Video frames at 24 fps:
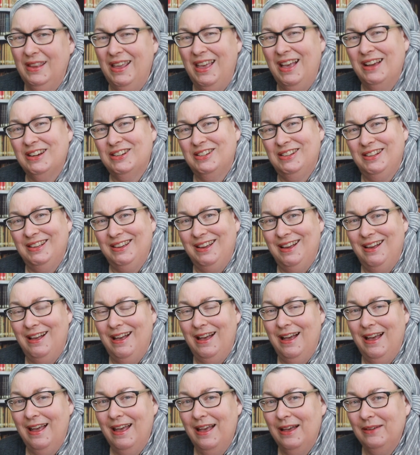Actually,
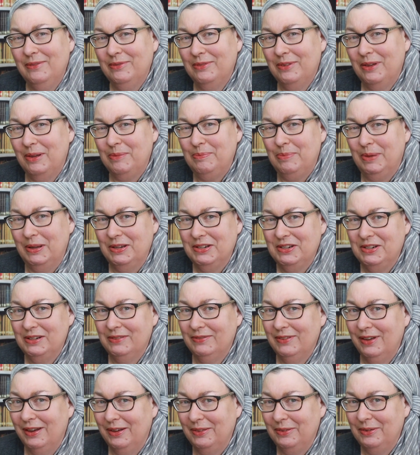I have a bunch
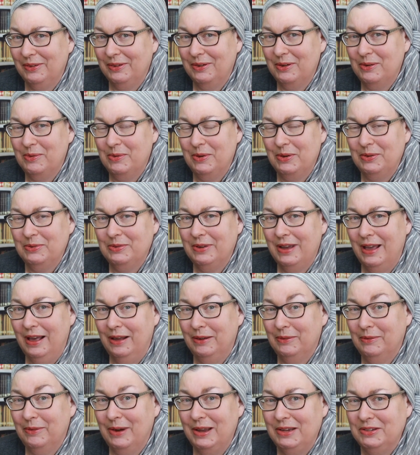of other, quote,
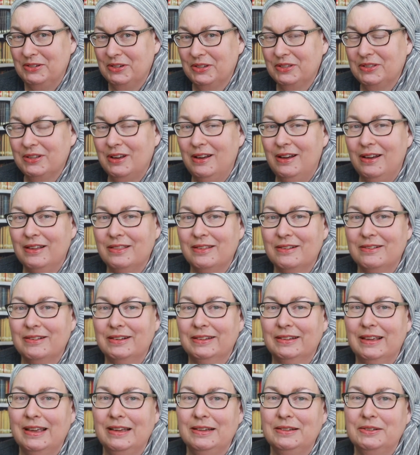outrageous author
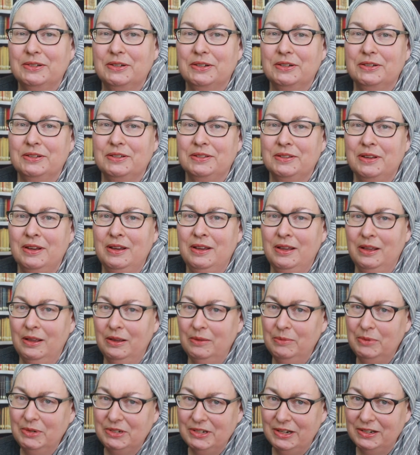encounters,
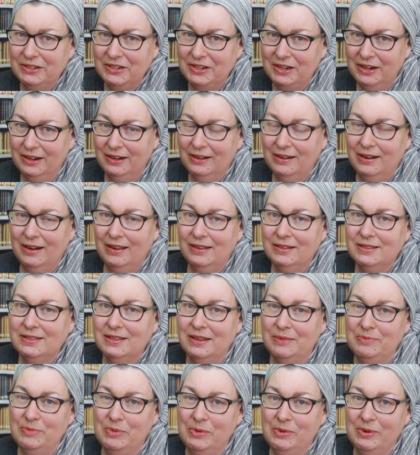which I'll share at
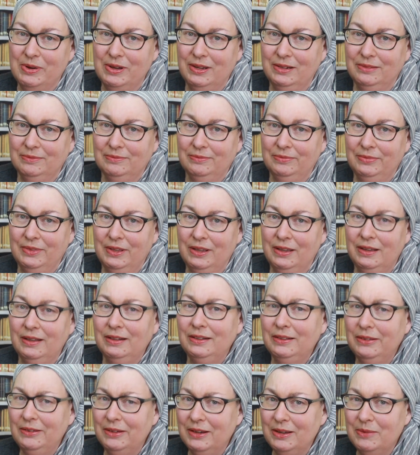some point,
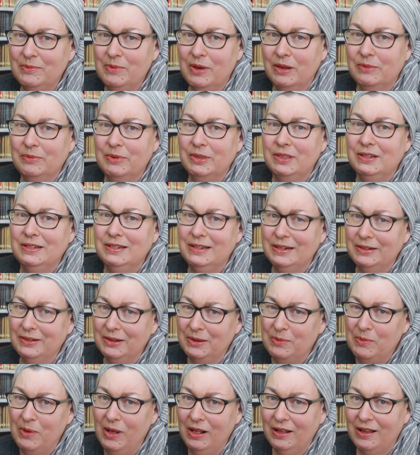including one with
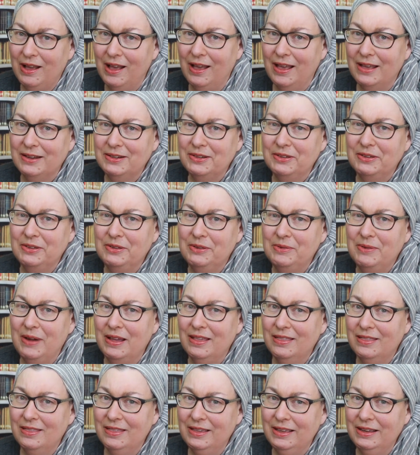Derek Walcott, who I
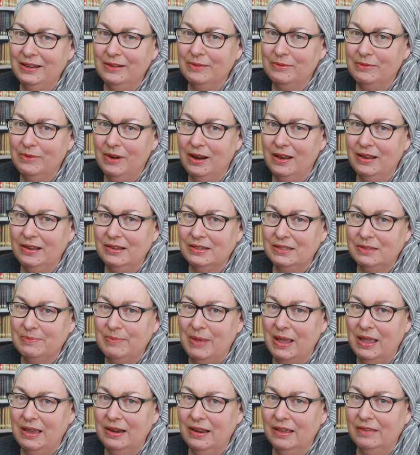think Roz
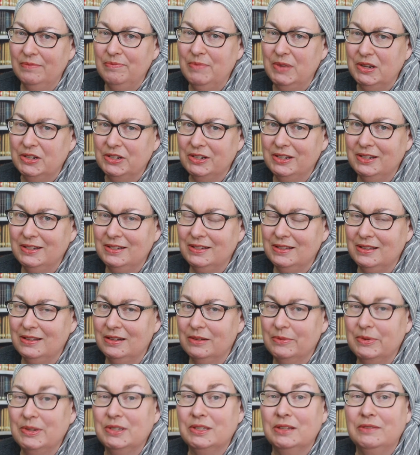might have mentioned in
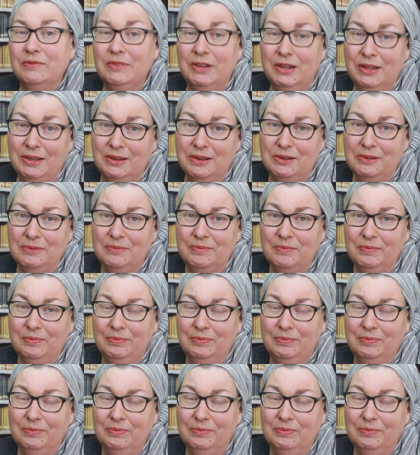a recent video.